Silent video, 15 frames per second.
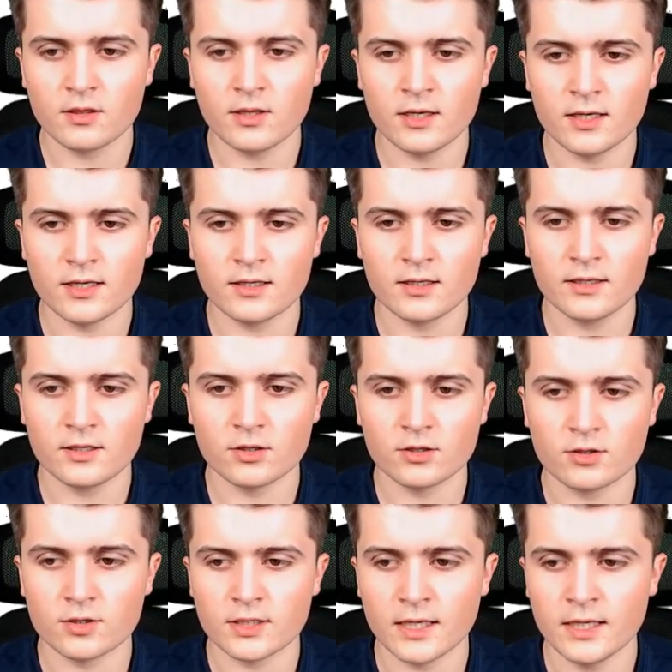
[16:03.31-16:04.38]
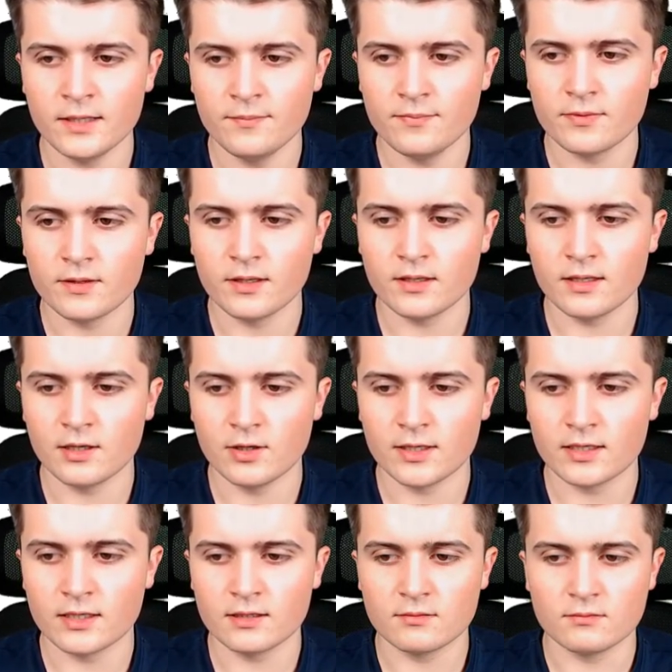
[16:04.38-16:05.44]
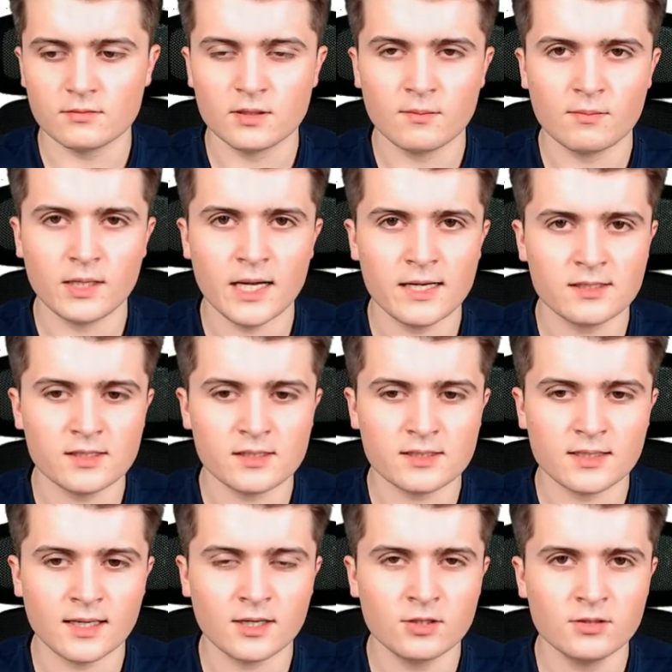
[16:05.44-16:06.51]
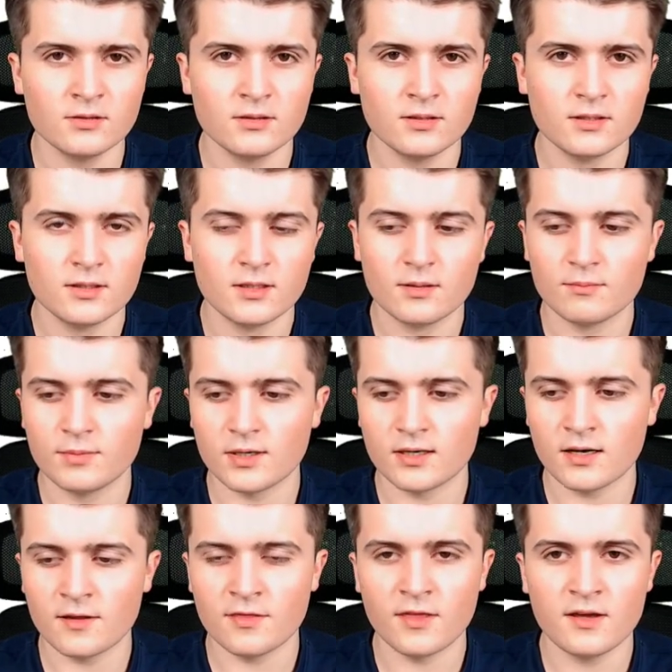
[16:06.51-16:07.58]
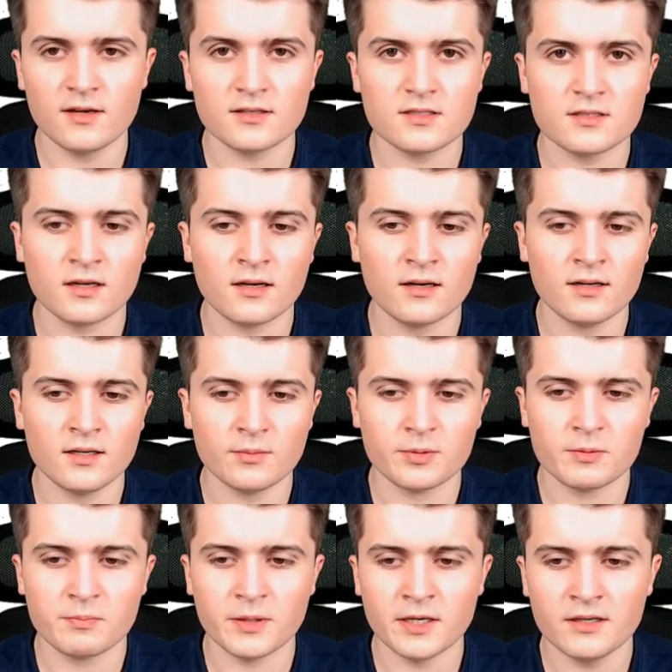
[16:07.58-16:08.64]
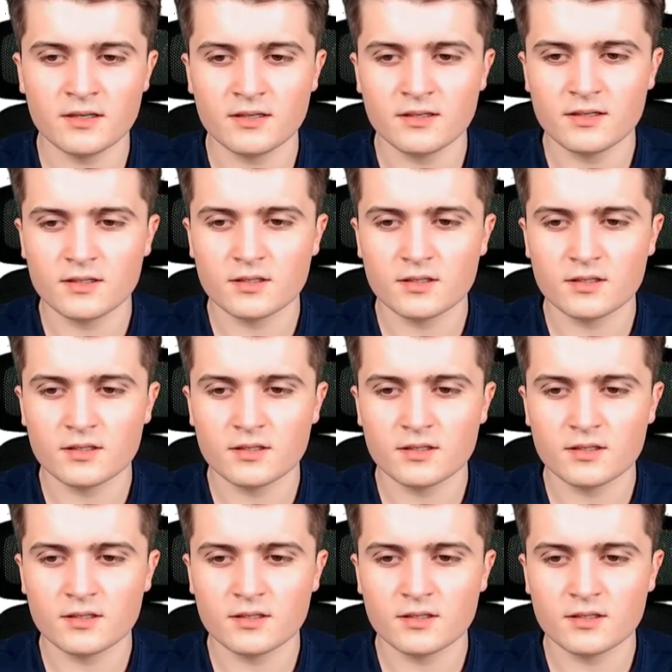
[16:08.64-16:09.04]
Then I click on OK, and now I can place it down, but I think it's a little bit big.